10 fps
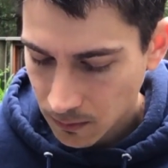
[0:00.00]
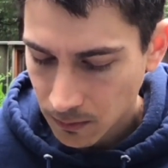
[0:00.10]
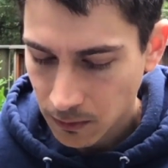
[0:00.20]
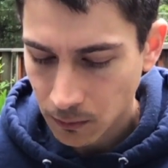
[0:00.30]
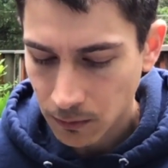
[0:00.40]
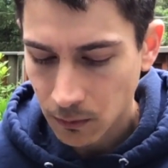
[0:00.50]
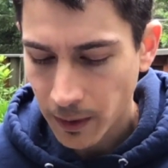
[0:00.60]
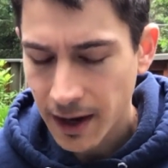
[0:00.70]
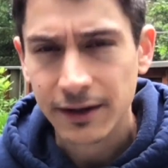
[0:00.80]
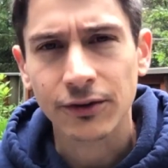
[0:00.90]
the
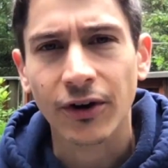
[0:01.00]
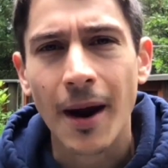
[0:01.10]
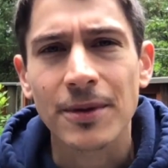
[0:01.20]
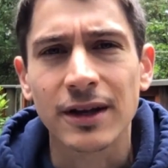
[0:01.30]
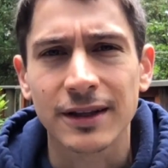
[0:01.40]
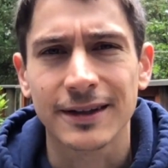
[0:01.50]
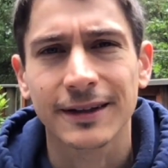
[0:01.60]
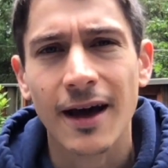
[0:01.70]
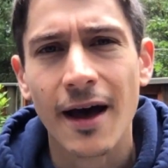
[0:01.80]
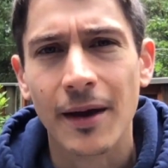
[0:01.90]
way I described it at the
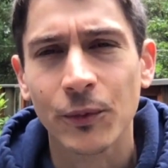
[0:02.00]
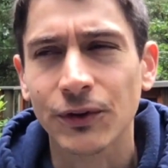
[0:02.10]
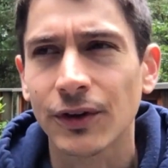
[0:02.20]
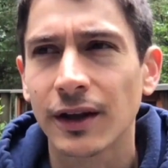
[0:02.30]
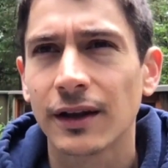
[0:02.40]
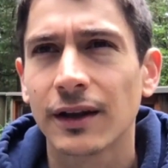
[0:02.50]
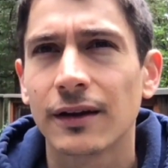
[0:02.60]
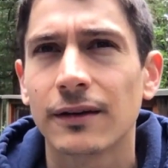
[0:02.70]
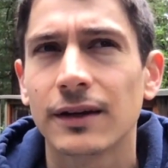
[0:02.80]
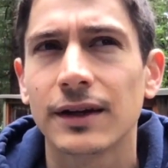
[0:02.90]
time was that
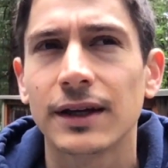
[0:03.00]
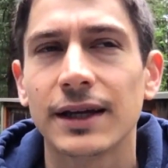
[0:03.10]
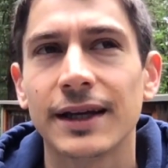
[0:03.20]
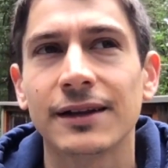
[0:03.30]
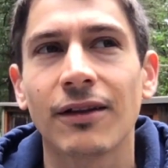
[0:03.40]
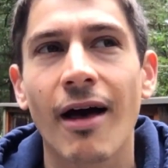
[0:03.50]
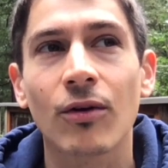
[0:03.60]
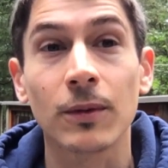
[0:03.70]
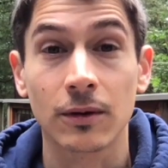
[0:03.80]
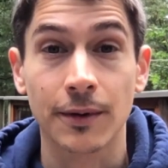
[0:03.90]
it allowed
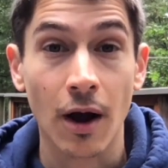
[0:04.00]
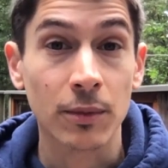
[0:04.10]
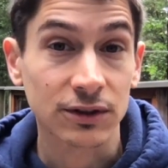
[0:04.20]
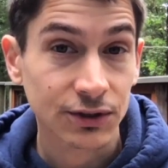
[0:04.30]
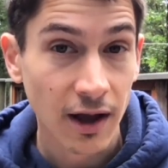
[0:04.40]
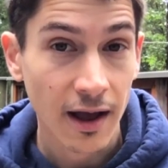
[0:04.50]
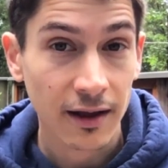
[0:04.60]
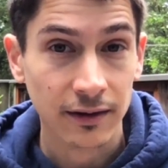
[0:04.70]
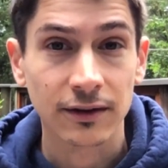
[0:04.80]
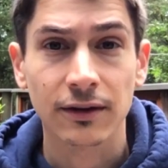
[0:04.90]
me to become a
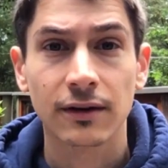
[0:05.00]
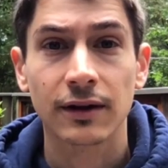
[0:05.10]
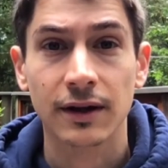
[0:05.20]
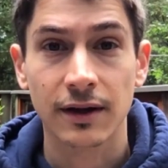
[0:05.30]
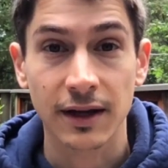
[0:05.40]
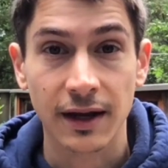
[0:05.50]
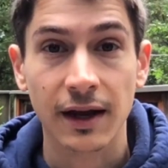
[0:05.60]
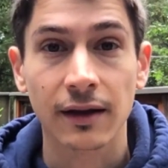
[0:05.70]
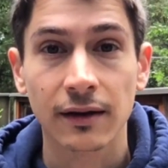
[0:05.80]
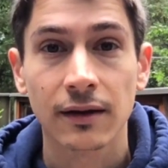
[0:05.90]
child
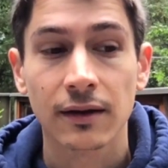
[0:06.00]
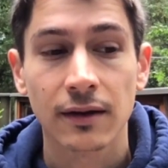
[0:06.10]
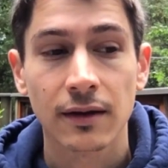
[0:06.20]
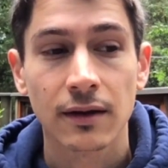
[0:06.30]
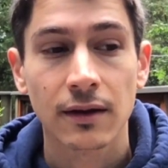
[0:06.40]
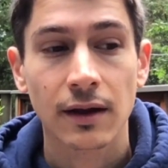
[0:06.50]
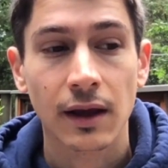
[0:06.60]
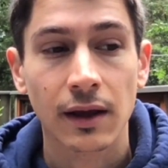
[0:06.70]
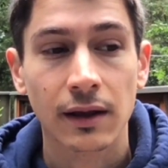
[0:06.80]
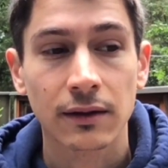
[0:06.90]
again.
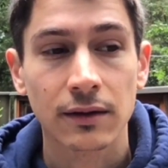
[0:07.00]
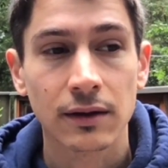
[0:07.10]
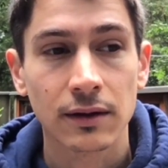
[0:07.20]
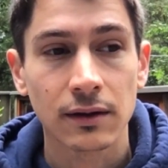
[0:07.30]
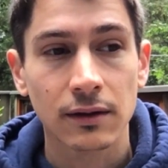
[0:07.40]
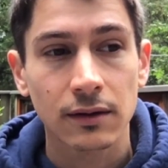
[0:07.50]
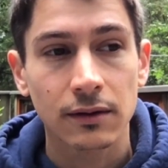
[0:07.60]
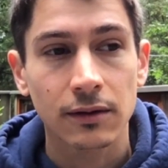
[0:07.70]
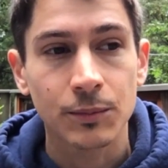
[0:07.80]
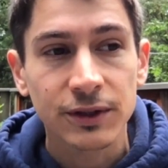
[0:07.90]
And the
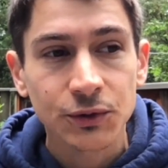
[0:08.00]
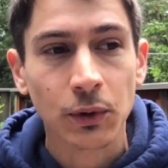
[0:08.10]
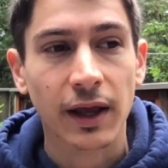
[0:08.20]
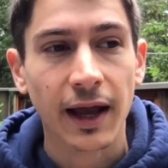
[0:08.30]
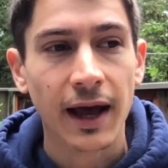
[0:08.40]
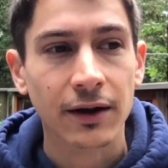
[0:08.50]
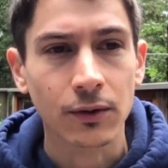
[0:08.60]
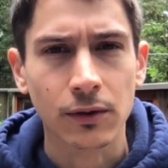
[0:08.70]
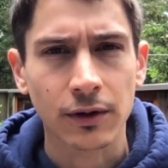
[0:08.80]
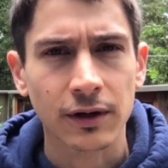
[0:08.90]
habitual
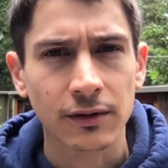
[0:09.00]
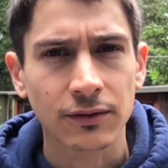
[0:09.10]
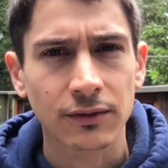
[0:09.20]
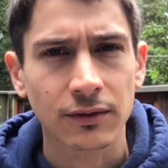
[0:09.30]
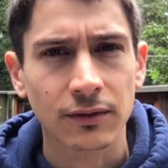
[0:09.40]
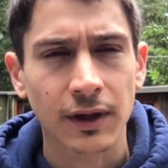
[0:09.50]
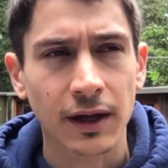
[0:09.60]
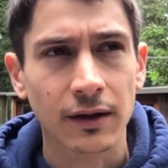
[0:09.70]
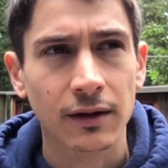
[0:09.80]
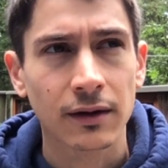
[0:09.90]
categories that